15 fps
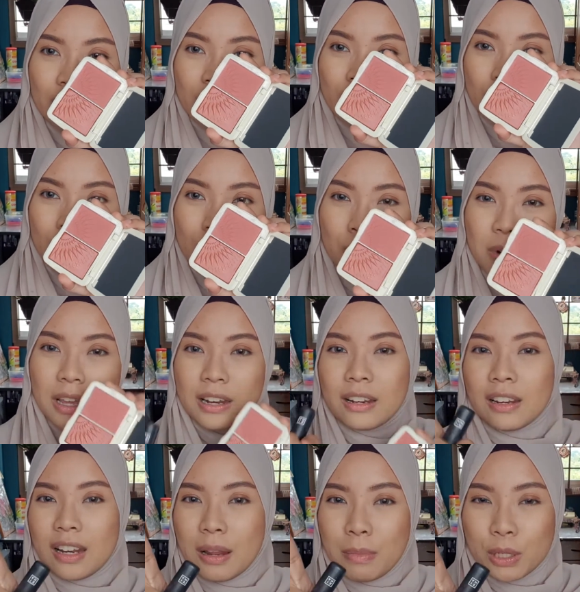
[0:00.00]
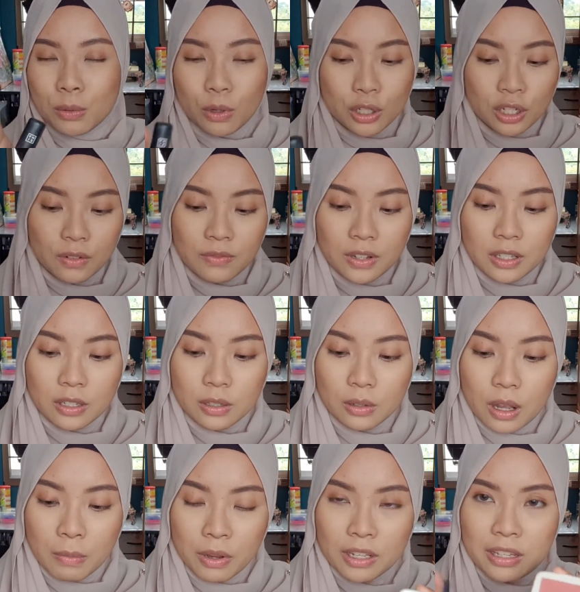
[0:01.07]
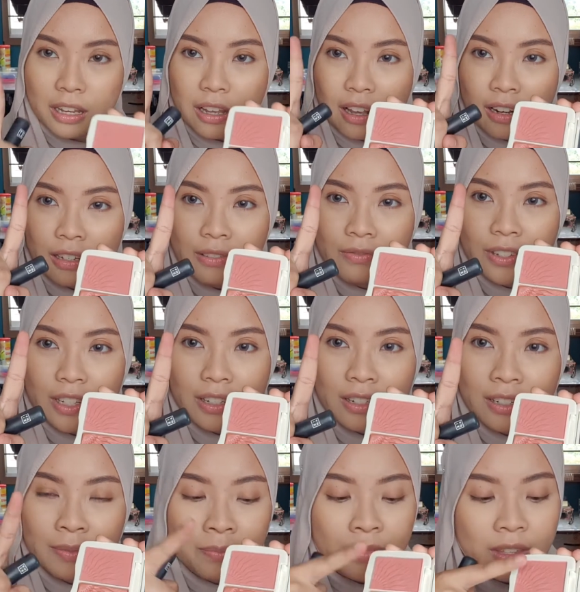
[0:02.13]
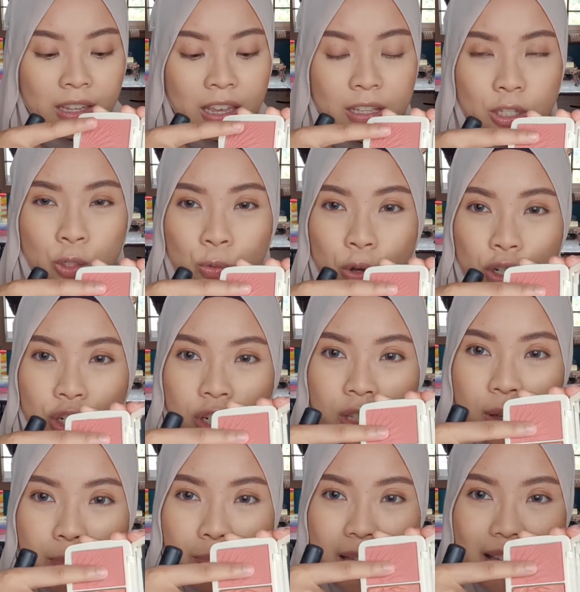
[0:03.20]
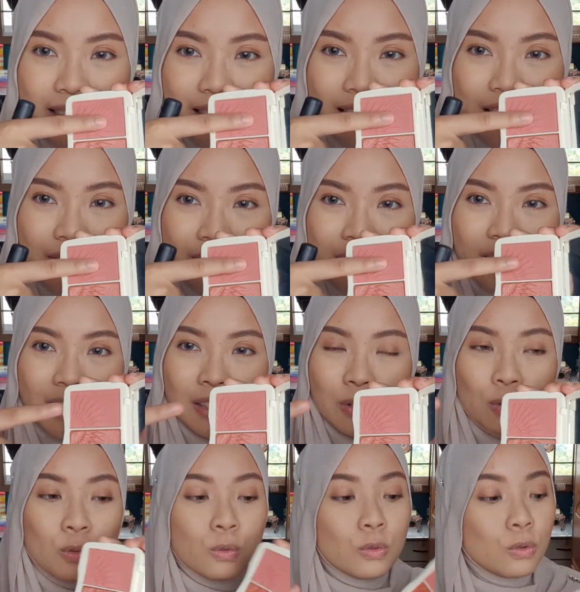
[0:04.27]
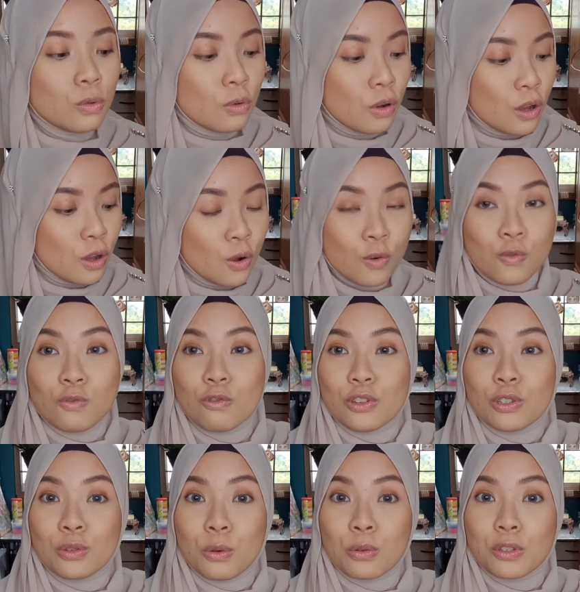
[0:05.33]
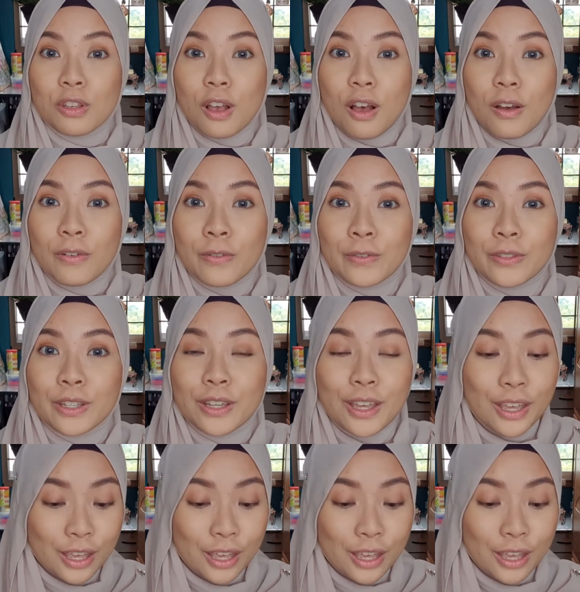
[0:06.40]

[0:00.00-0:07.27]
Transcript: You know what? Let me swatch it first. So I'm gonna take a clean finger and swatch the matte side first. Ooh, it's so soft.